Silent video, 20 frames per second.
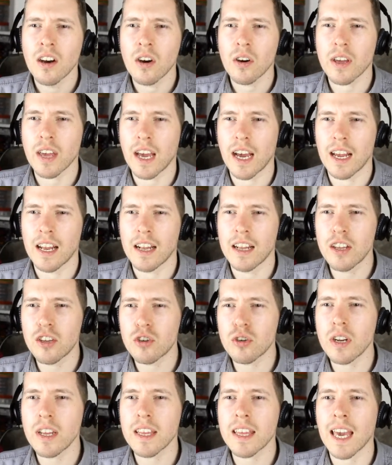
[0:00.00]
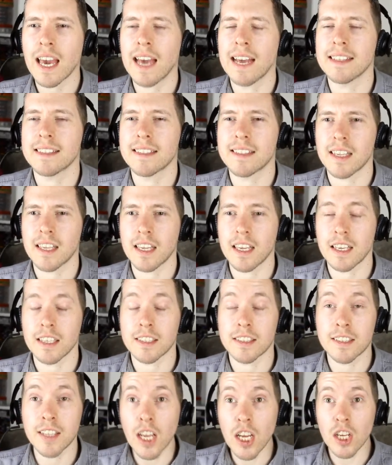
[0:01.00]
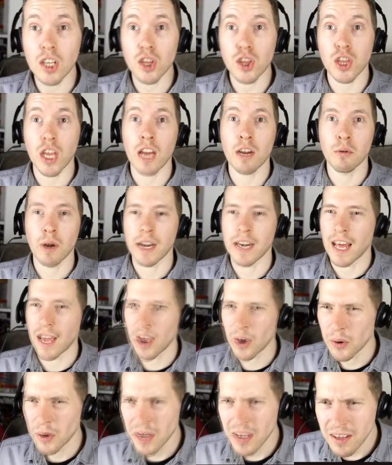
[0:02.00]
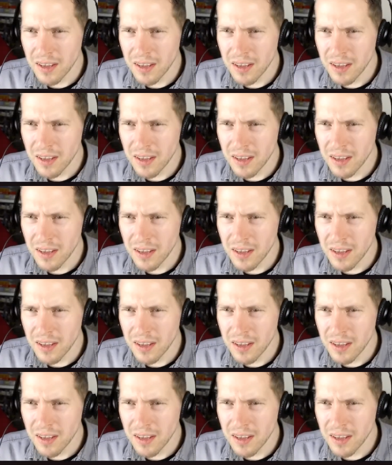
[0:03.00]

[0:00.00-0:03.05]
Okay, I literally can't see a single thing right now.